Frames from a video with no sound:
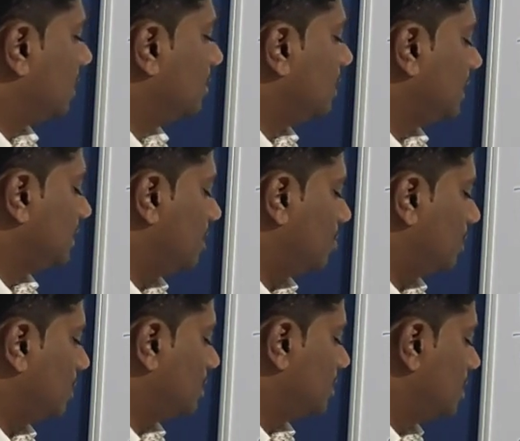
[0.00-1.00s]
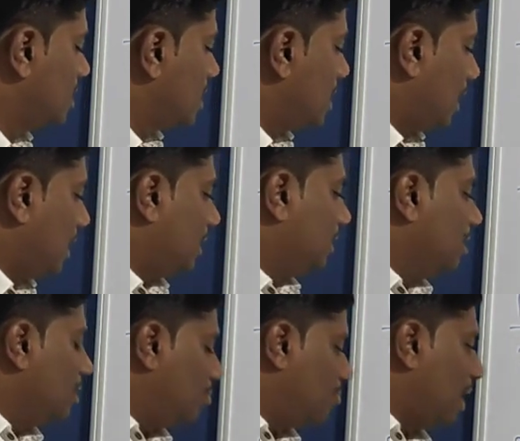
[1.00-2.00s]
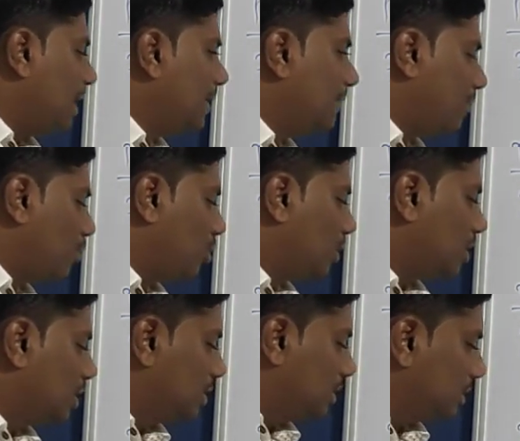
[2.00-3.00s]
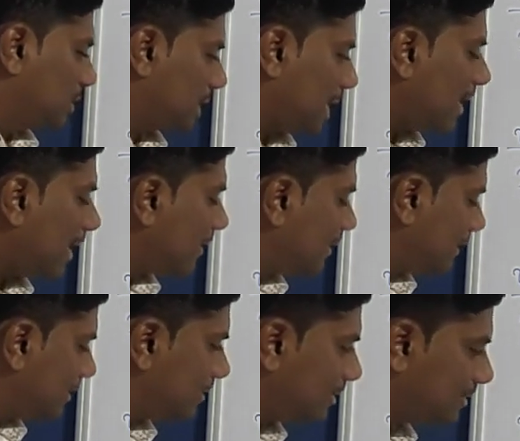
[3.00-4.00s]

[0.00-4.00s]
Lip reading: are the examples, and by default the character is